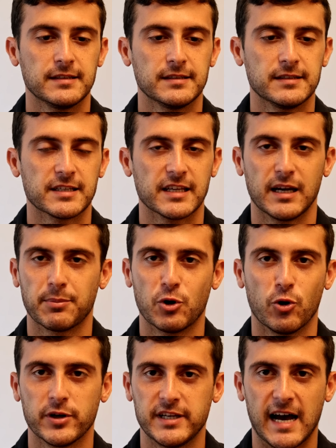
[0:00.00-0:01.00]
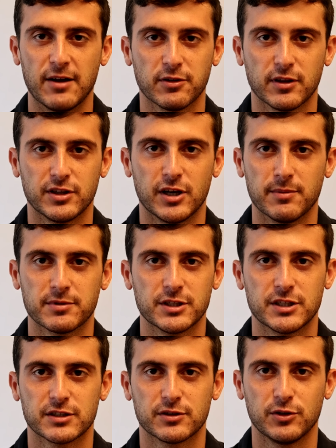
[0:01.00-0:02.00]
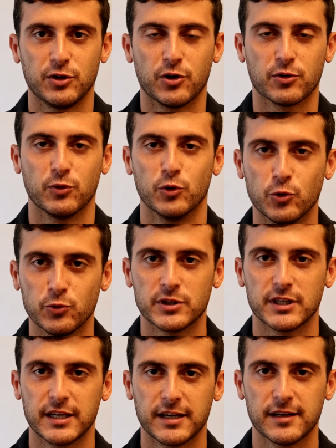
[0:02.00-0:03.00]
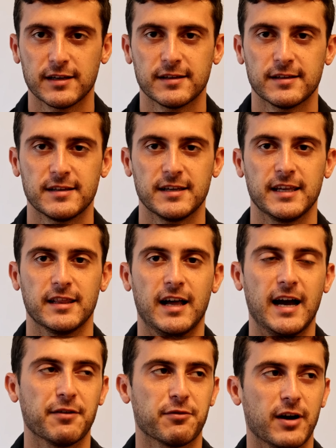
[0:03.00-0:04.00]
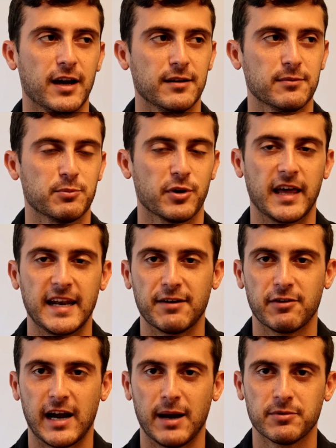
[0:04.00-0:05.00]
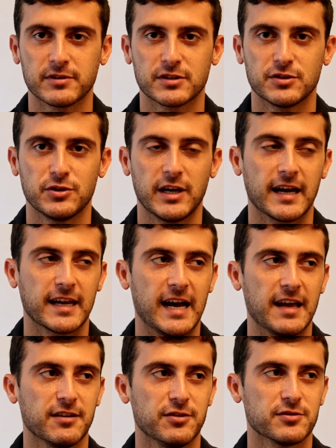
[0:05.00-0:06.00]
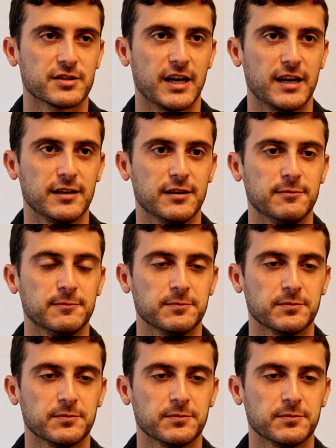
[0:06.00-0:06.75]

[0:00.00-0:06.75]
just end up going down in the dumps and just, losing in life, right? But that never happens because you got God on your side.